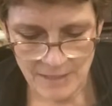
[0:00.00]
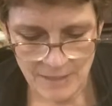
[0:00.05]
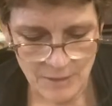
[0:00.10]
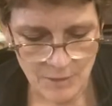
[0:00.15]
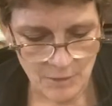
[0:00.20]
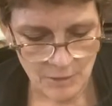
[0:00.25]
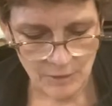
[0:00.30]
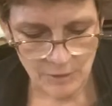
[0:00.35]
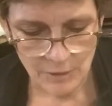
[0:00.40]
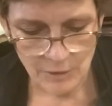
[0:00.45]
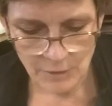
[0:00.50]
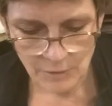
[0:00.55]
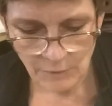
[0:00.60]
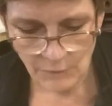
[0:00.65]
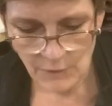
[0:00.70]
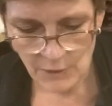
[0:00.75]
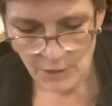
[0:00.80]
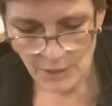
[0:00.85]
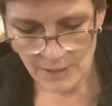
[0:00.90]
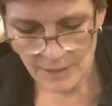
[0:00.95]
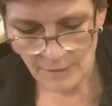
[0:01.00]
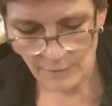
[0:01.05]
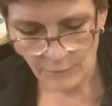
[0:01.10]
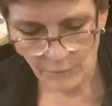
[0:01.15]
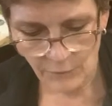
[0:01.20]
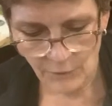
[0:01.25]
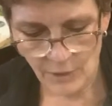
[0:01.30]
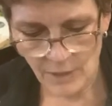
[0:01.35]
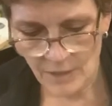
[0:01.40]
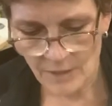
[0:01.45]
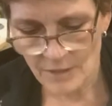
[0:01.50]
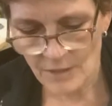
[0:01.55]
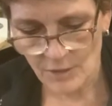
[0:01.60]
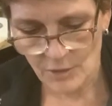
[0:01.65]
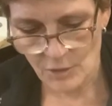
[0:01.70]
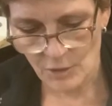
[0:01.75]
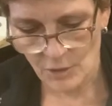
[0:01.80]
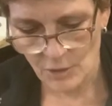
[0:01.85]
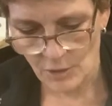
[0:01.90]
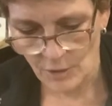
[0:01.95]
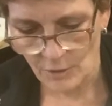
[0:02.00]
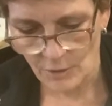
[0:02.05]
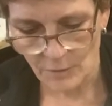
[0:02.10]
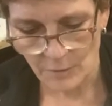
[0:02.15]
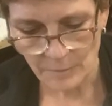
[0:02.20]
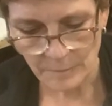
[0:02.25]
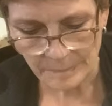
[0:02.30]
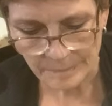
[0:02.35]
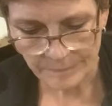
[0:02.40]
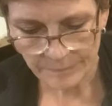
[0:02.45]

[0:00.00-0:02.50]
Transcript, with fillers: It's going to look very different. So,